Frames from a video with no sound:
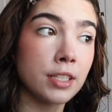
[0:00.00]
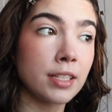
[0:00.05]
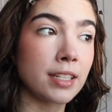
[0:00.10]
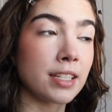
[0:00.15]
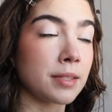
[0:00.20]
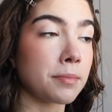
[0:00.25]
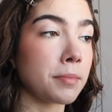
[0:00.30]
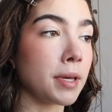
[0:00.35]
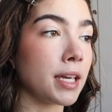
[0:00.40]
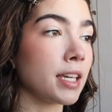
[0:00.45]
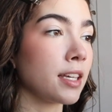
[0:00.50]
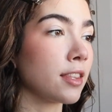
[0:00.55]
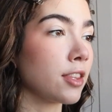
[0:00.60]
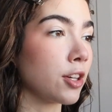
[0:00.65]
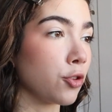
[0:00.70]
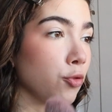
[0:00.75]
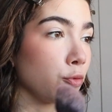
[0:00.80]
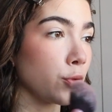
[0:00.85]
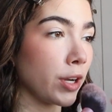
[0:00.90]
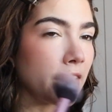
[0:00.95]
is making the
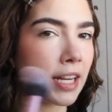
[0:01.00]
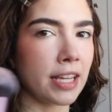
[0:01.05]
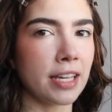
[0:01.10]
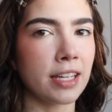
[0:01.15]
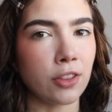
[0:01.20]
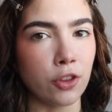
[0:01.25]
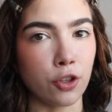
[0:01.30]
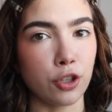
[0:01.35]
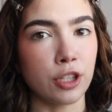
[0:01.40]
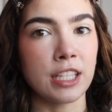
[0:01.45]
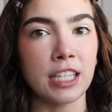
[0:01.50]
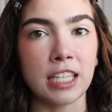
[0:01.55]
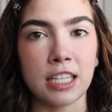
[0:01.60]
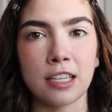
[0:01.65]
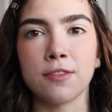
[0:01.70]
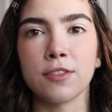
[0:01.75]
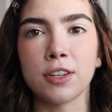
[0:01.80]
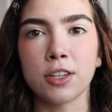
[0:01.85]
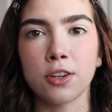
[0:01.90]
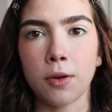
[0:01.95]
gradient look
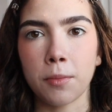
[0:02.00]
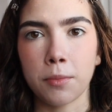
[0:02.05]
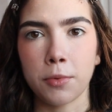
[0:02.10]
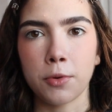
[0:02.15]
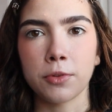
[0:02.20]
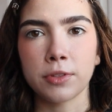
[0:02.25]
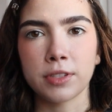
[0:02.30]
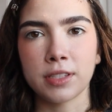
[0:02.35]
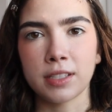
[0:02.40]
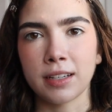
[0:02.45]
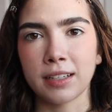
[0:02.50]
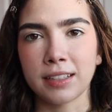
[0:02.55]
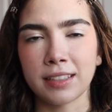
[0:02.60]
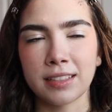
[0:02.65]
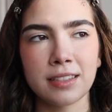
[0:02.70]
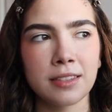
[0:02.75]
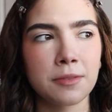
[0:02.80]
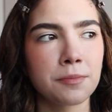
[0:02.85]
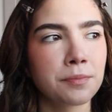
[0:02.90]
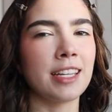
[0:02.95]
even on both sides.